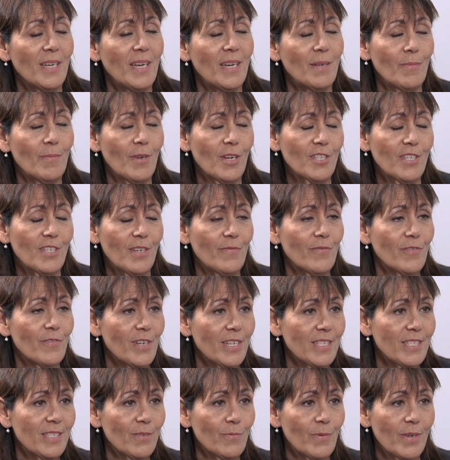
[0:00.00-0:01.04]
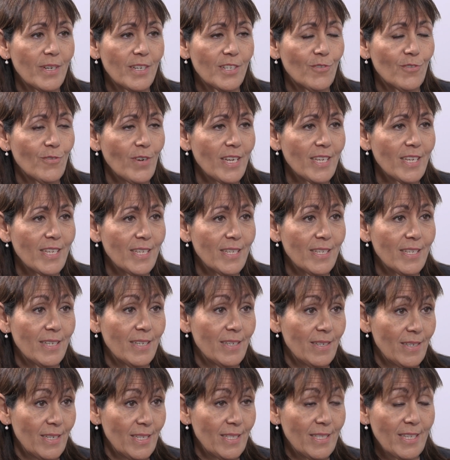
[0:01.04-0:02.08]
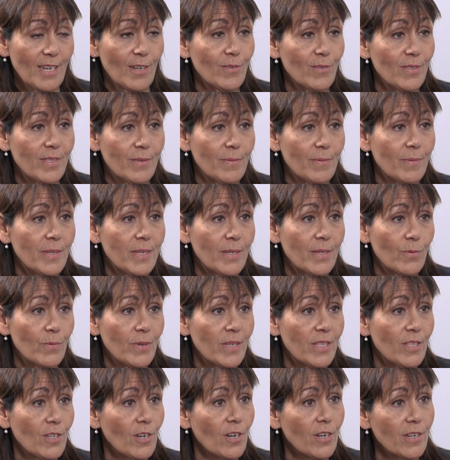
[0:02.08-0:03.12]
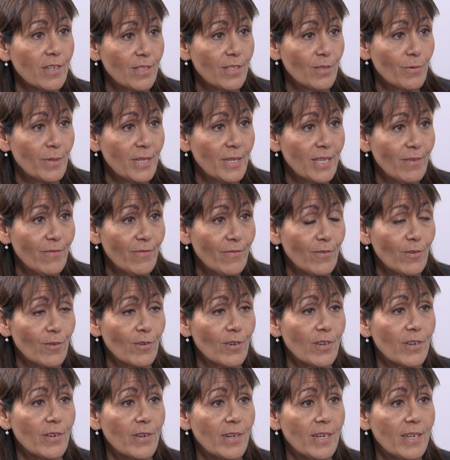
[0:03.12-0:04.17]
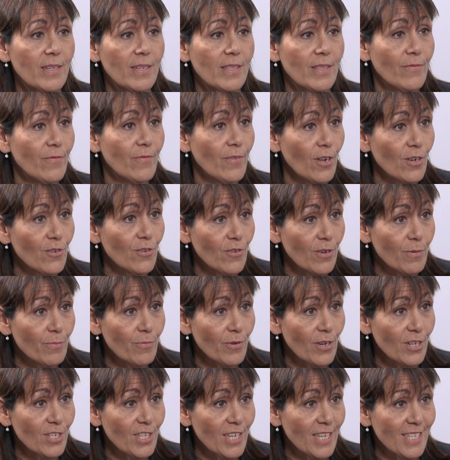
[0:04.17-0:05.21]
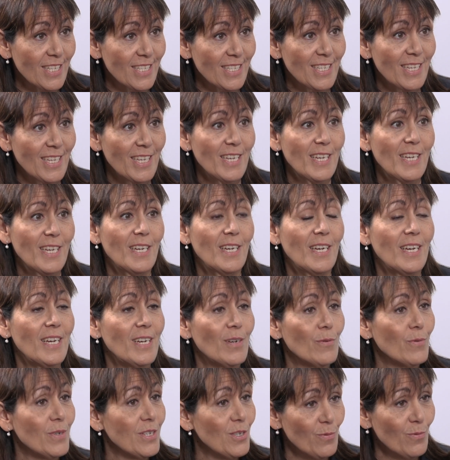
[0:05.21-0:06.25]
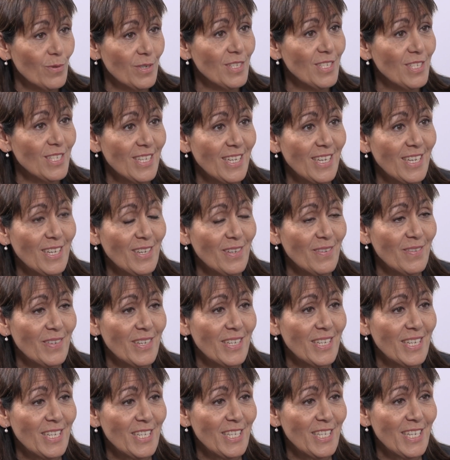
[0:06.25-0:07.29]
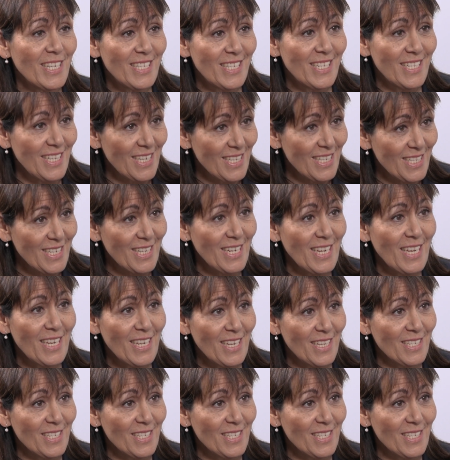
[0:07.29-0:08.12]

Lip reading: And blockchain for us, we're trying it out with R3 for the Voltron project, which was initiated yesterday